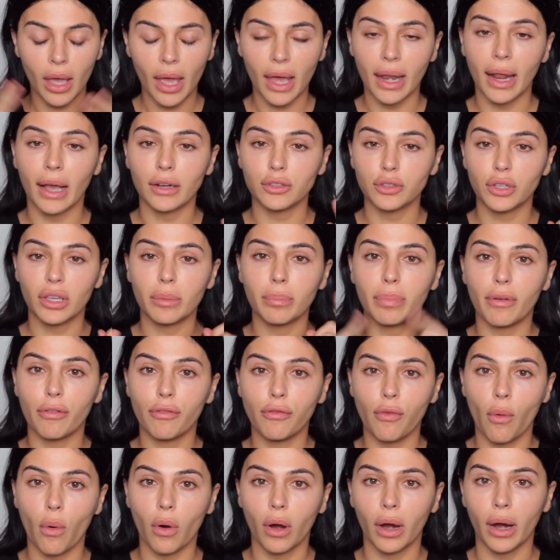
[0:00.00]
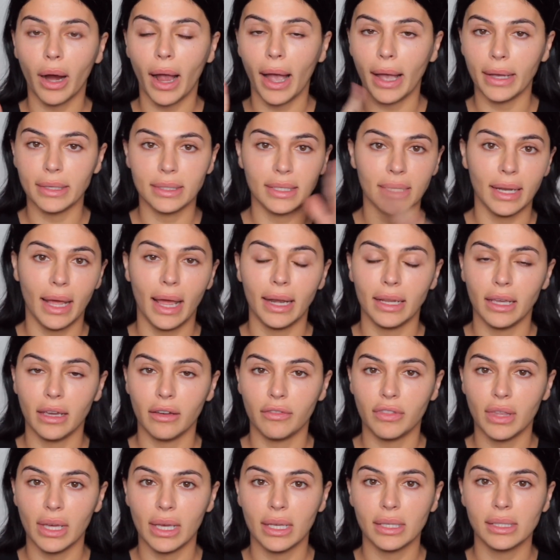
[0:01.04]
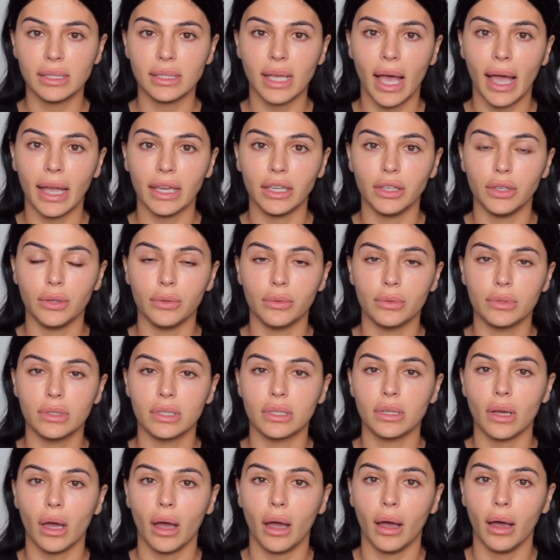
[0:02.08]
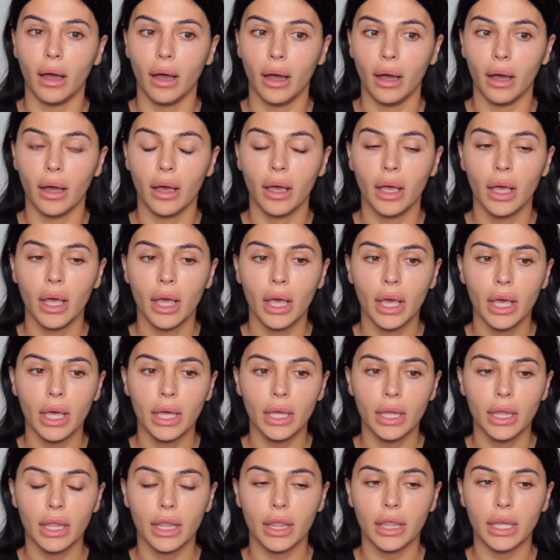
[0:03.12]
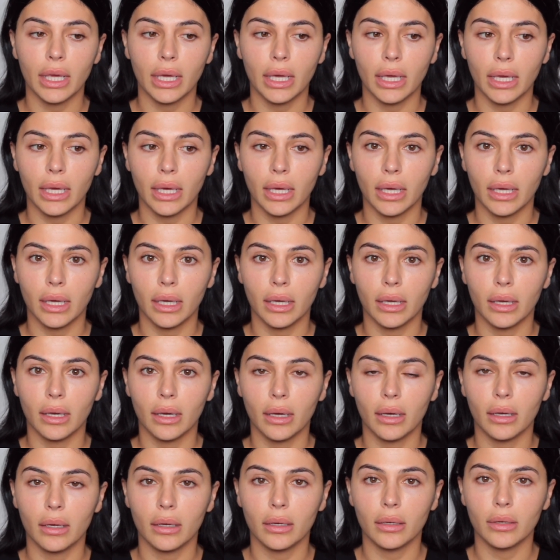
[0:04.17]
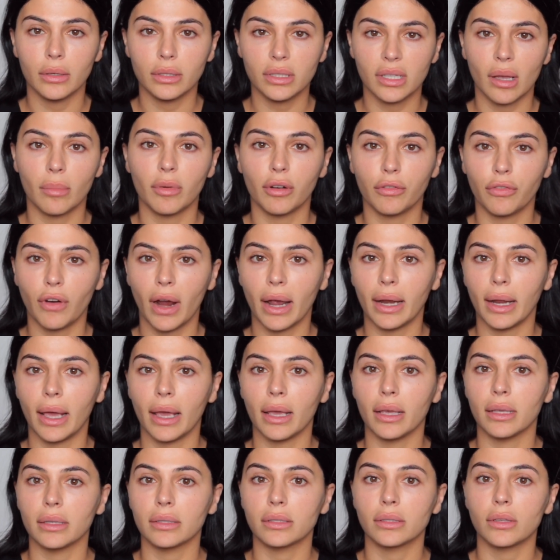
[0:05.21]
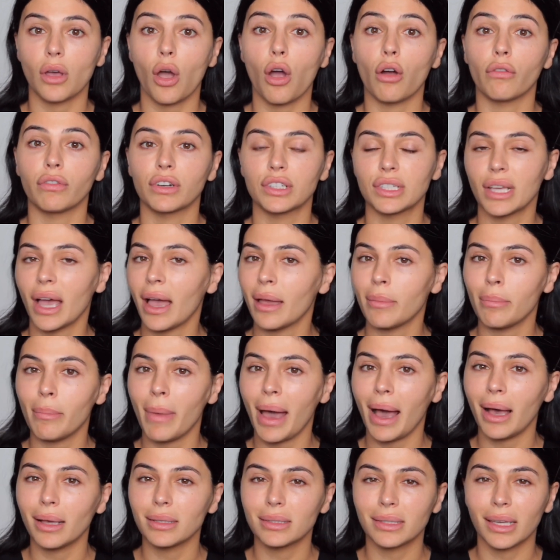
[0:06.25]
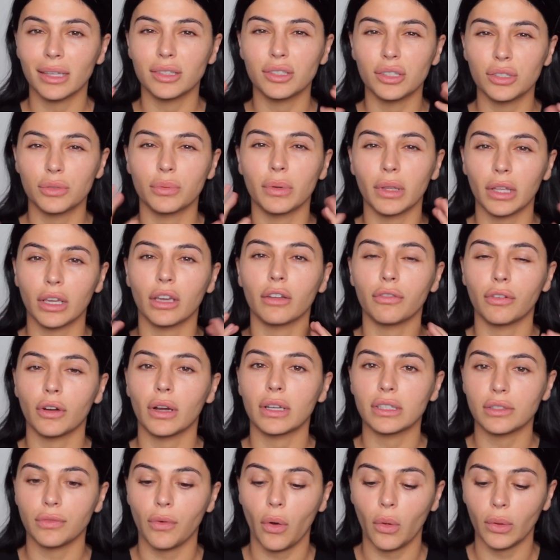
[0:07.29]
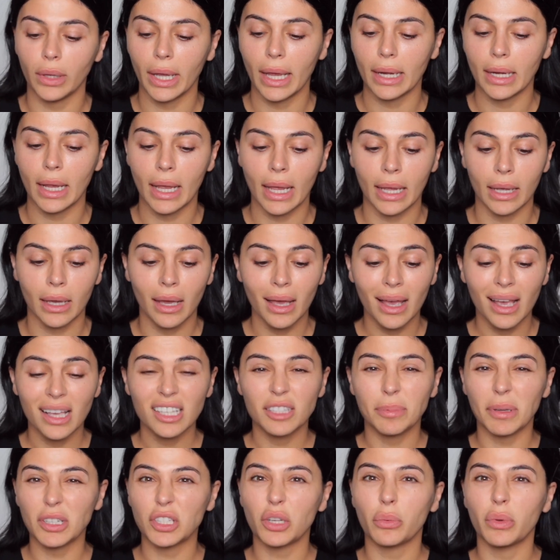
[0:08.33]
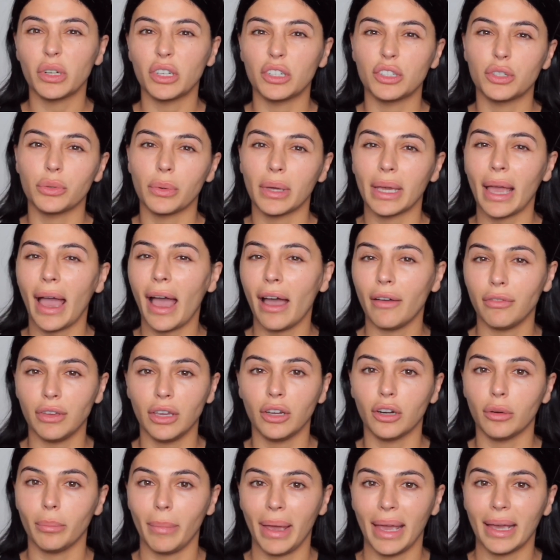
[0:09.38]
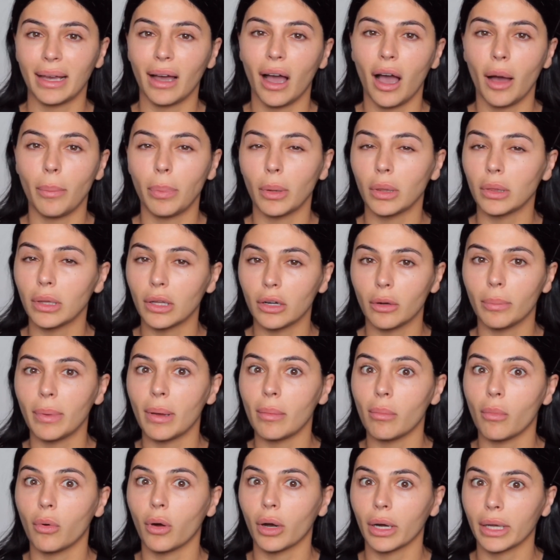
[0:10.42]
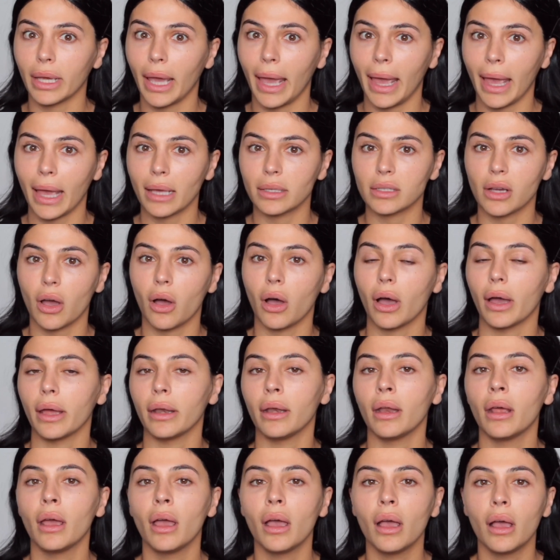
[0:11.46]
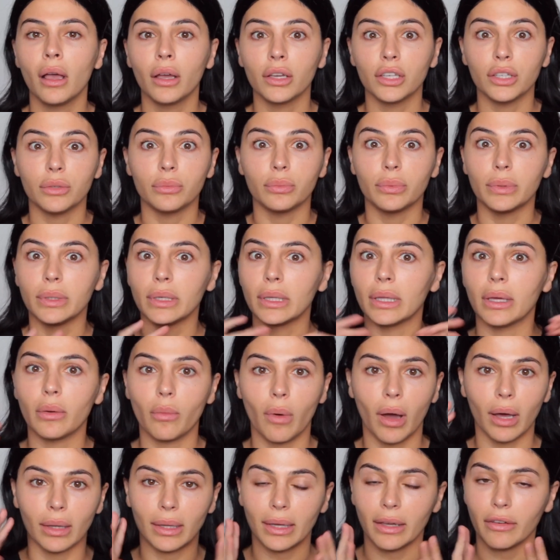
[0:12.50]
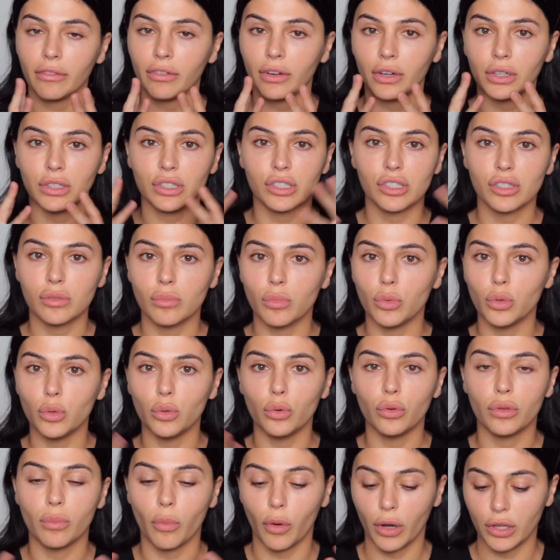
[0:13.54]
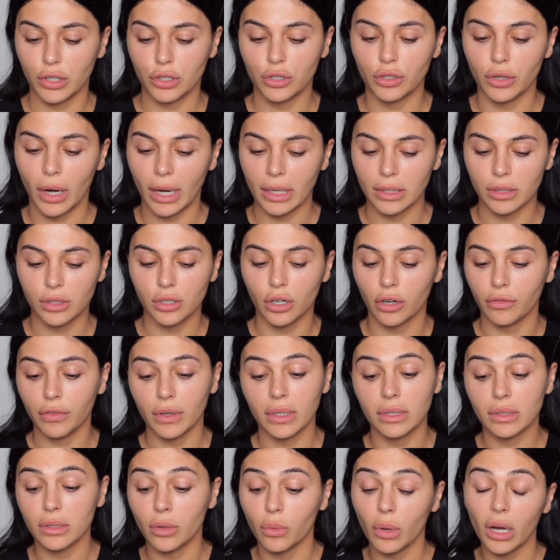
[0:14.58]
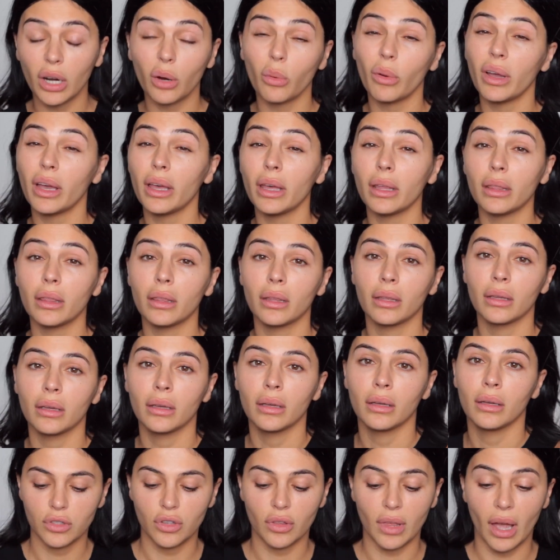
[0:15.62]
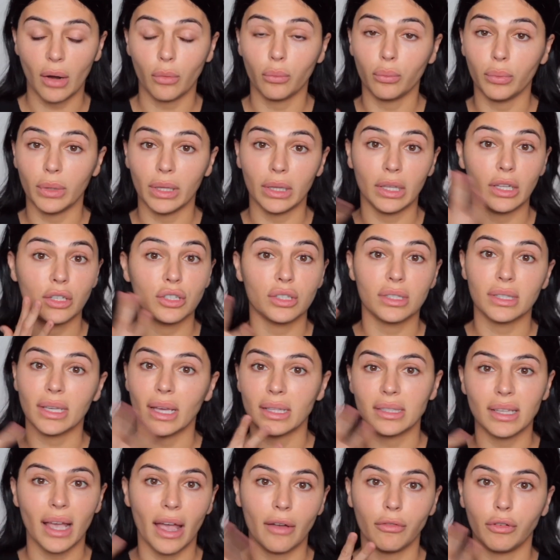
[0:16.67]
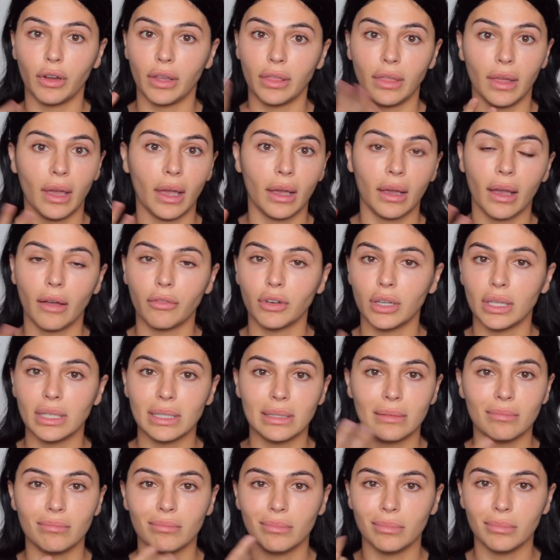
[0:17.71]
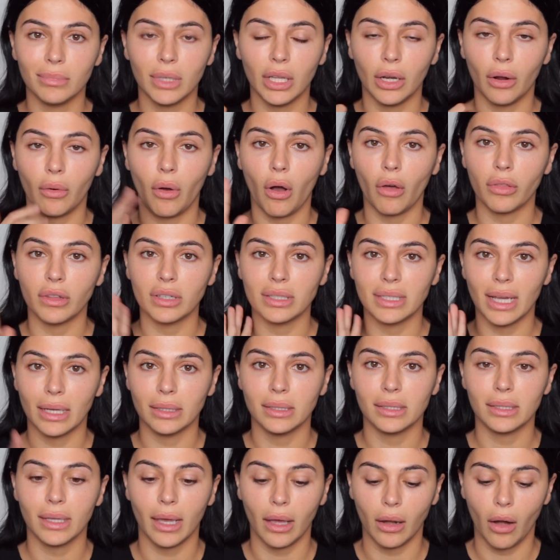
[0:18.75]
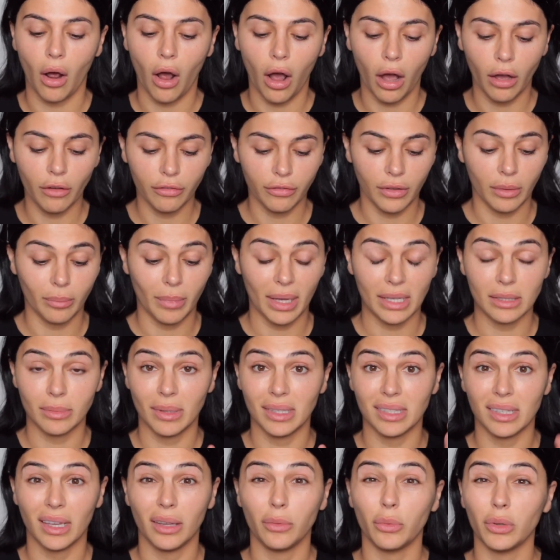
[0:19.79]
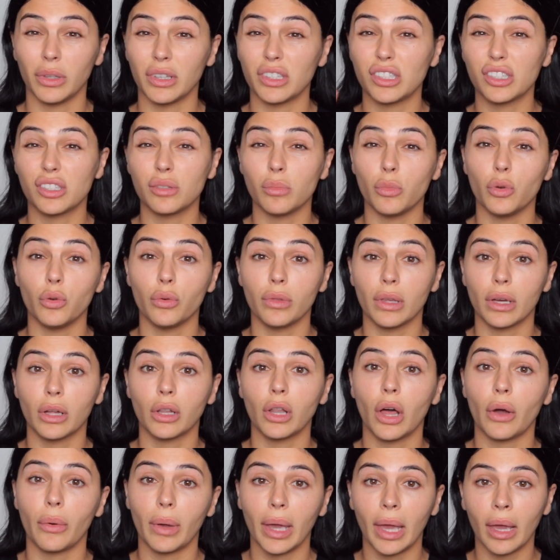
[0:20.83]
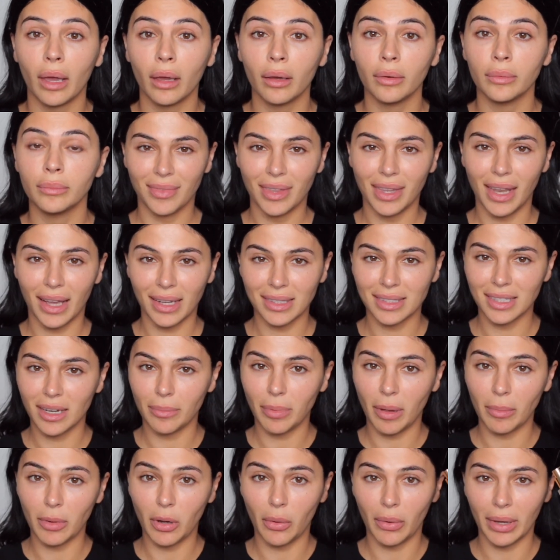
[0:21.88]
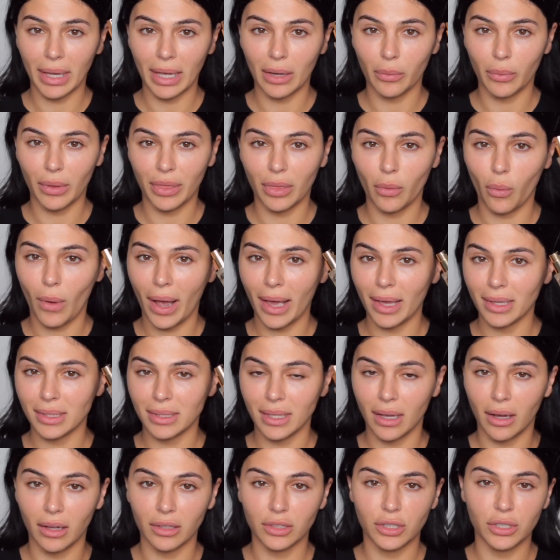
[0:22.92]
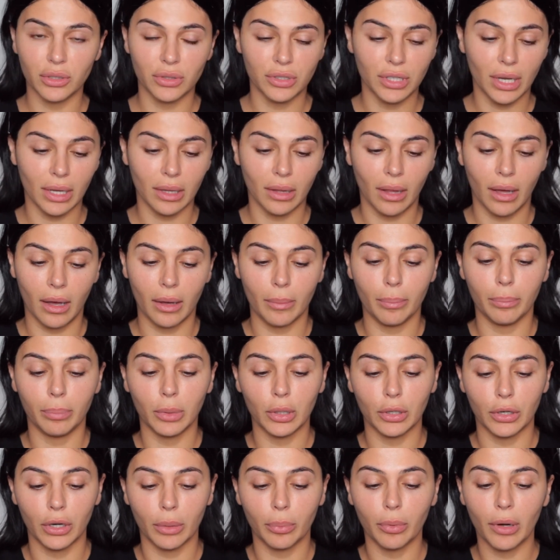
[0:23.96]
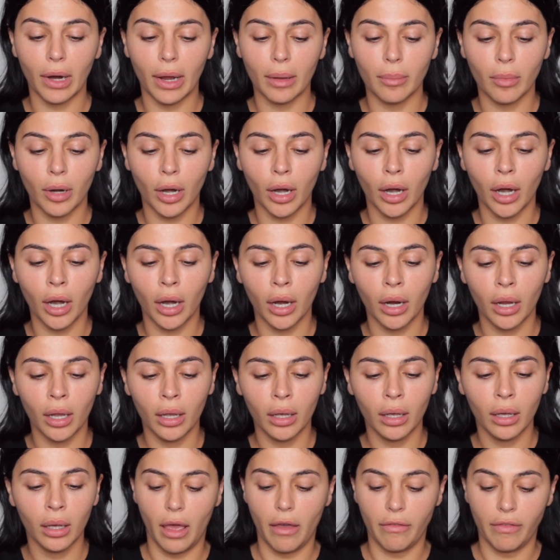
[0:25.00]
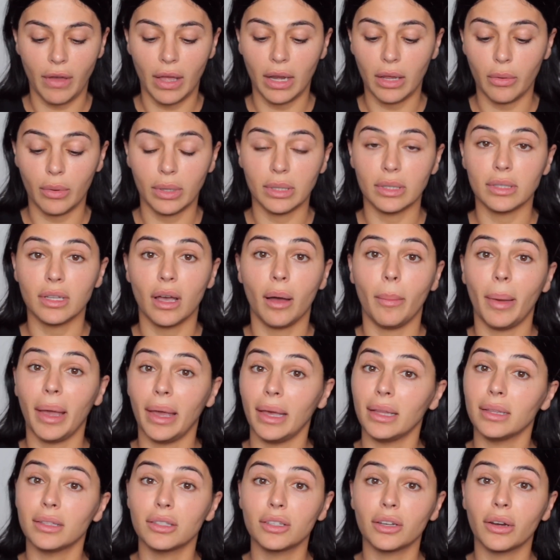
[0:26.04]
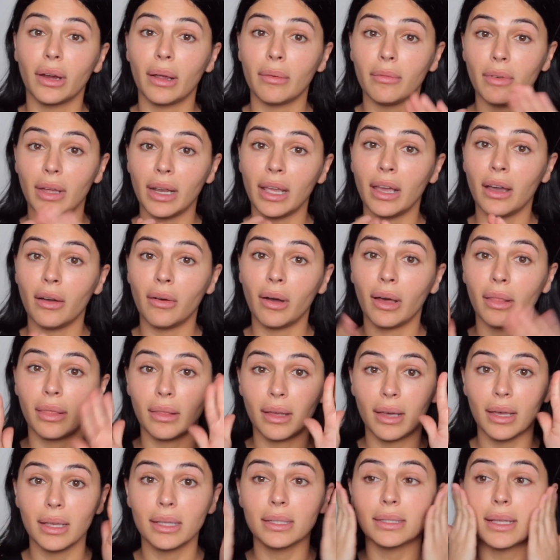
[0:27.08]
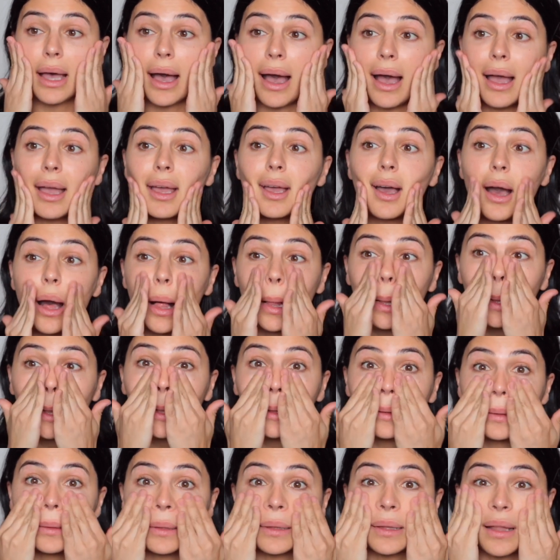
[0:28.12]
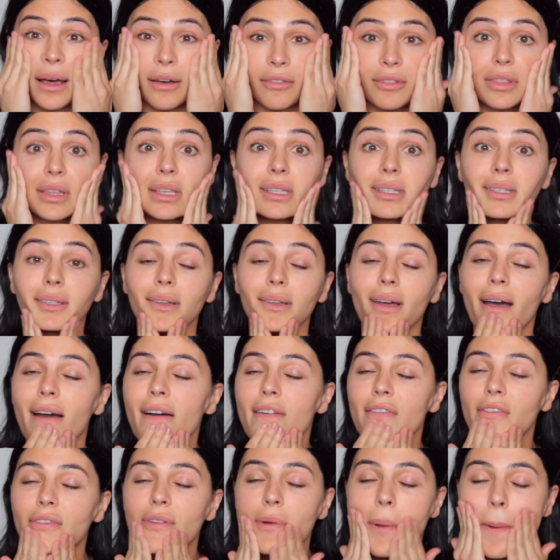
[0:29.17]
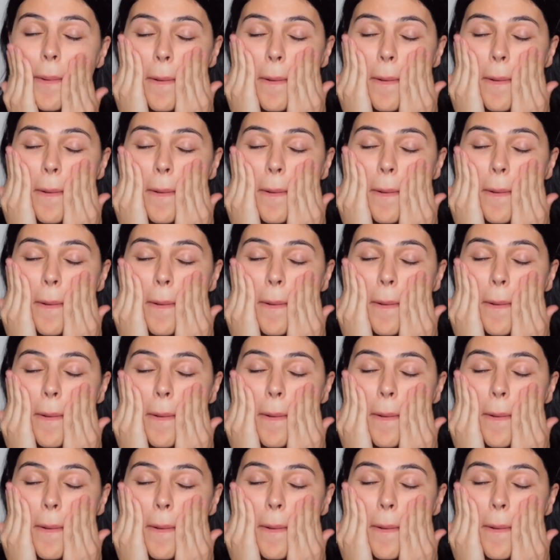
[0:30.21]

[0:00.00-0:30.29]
And actually before I did any of this, I used uh, the Summer Fridays Overnight mask. It's just really good for exfoliating, especially when you're doing heavier makeup, a little bit more caked on. You really want like a very smooth, moisturized surface to work with. So that really just gets everything, every, you know, all the dead skin off and makes my skin really smooth and glowing. Next up, I'm going in with the YSL Touche Eclat Blur Primer. If anyone saw my Instagram video on this, I love this stuff.